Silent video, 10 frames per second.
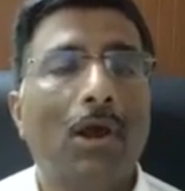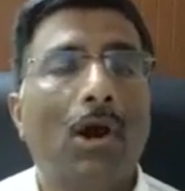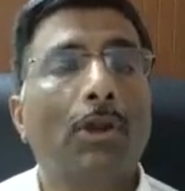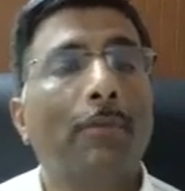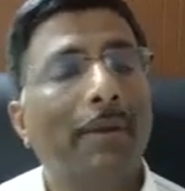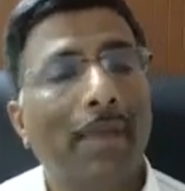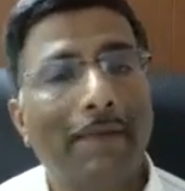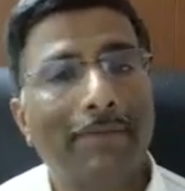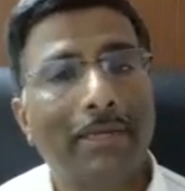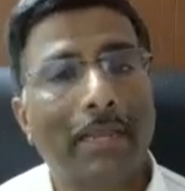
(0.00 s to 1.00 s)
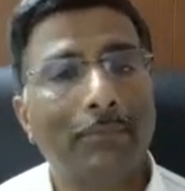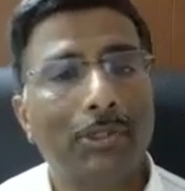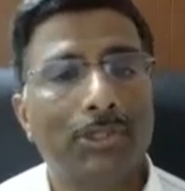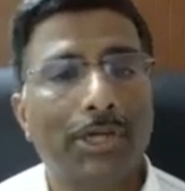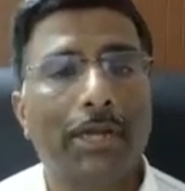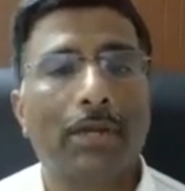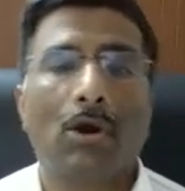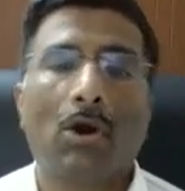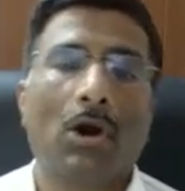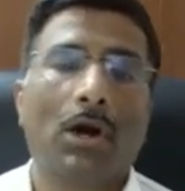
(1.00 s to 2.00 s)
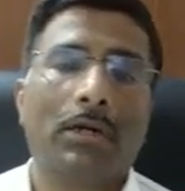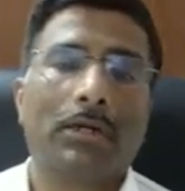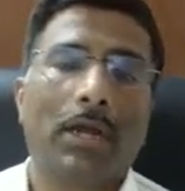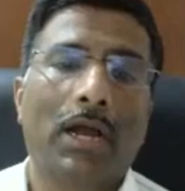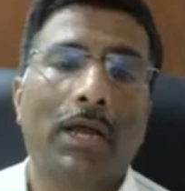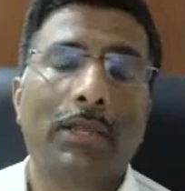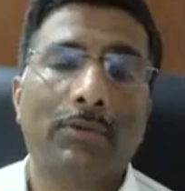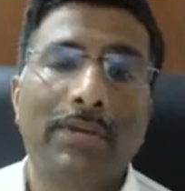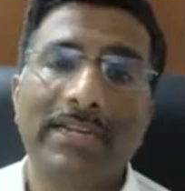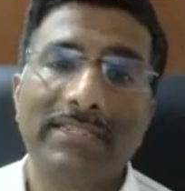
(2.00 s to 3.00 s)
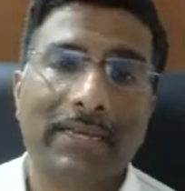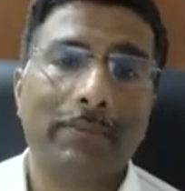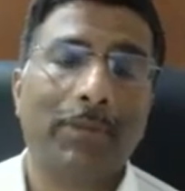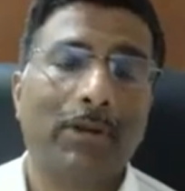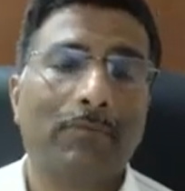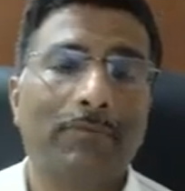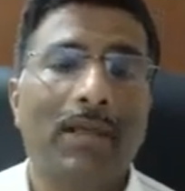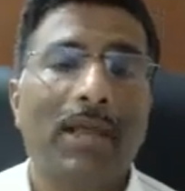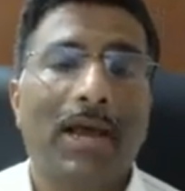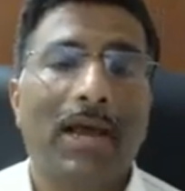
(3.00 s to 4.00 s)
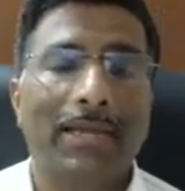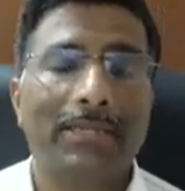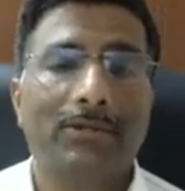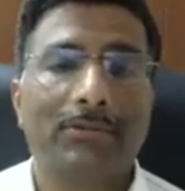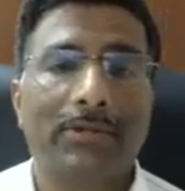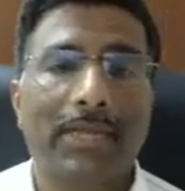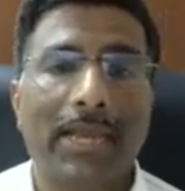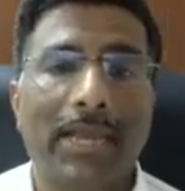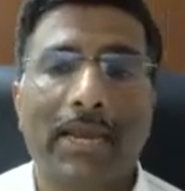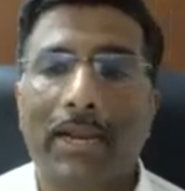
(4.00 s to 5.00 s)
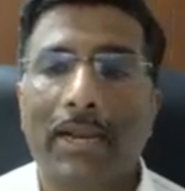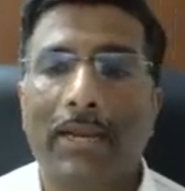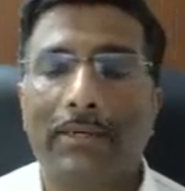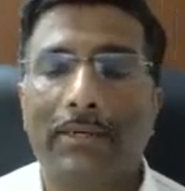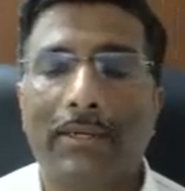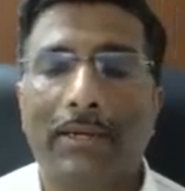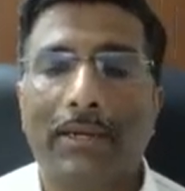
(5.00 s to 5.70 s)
or you might be having time constraint, or you need a second pair of eyes to take care and